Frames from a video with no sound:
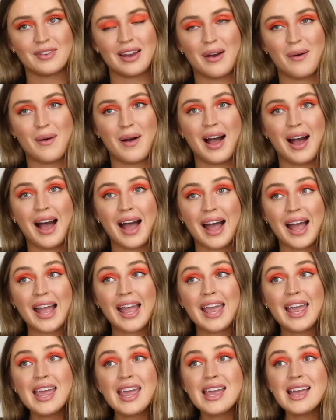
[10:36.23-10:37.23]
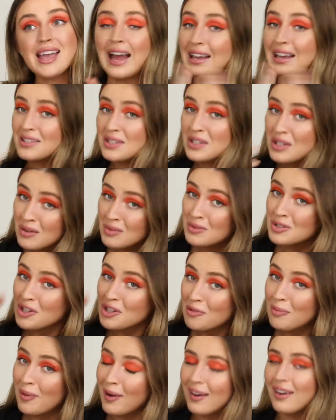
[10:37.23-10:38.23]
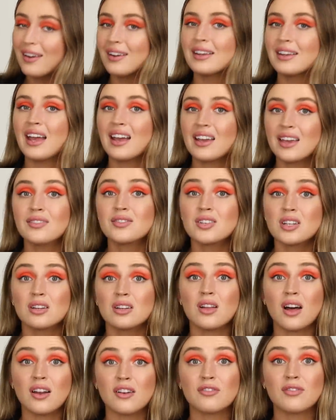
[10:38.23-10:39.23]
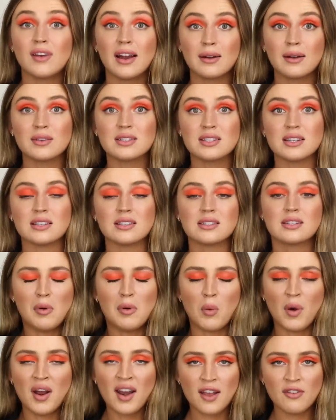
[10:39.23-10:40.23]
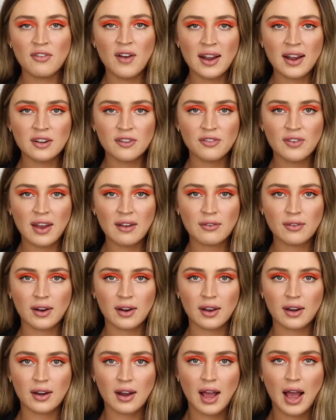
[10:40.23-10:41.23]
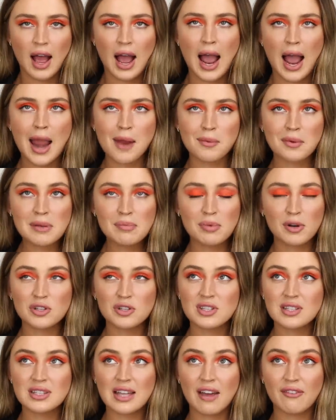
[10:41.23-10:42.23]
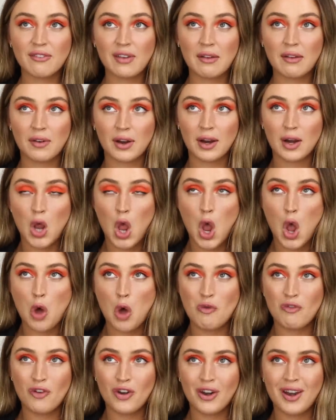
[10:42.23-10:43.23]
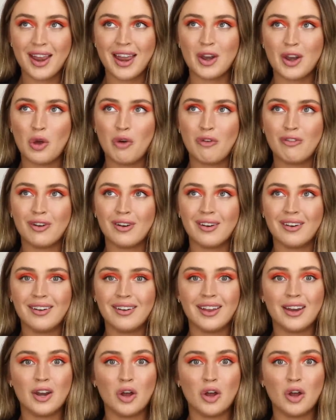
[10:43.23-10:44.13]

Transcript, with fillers: Now I, as a YouTuber, get gifted a lot of fragrances, but when I find a favorite, I repurchase that favorite over and over